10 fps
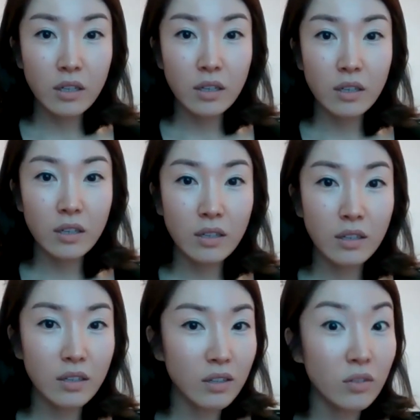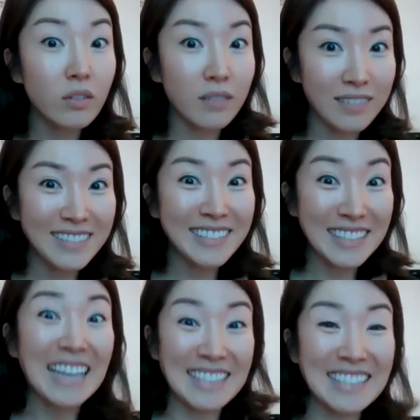Ronald Leonard.
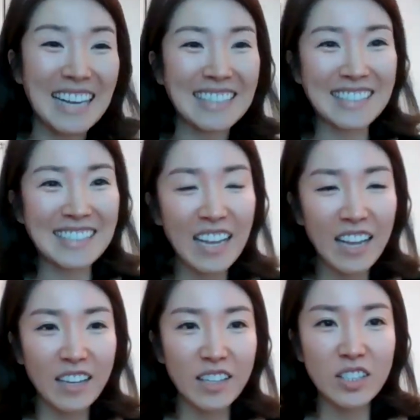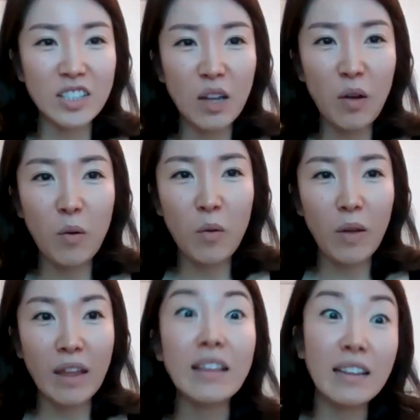Yes, yes. So
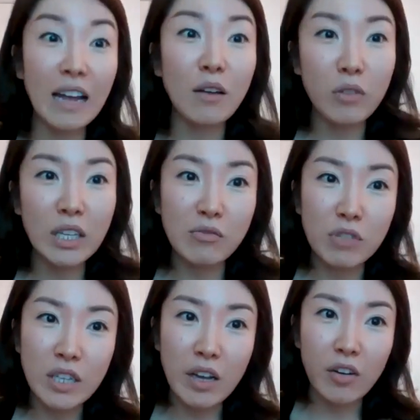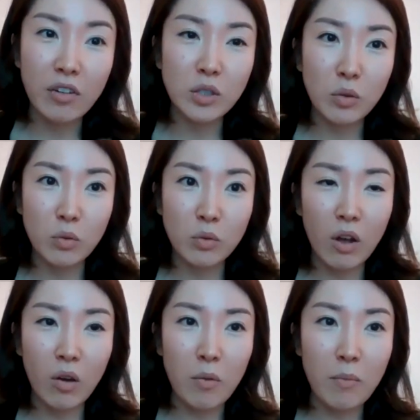and then now he retired. So
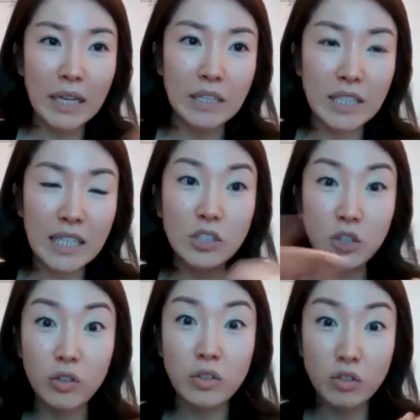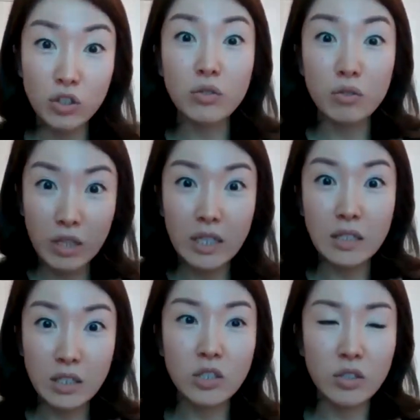uh, my teacher took
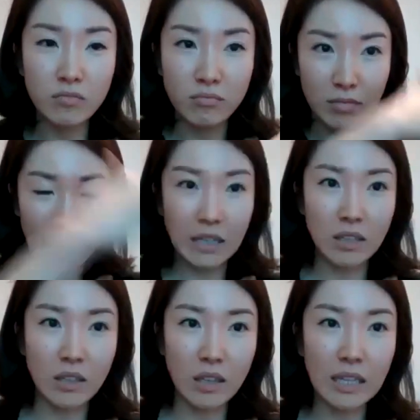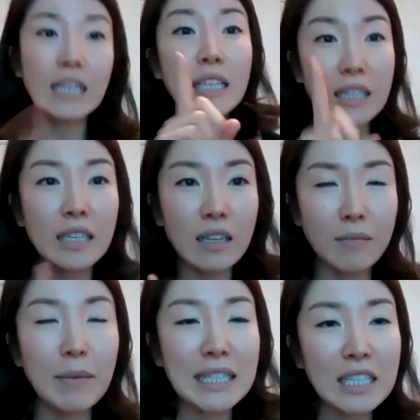his. He, he my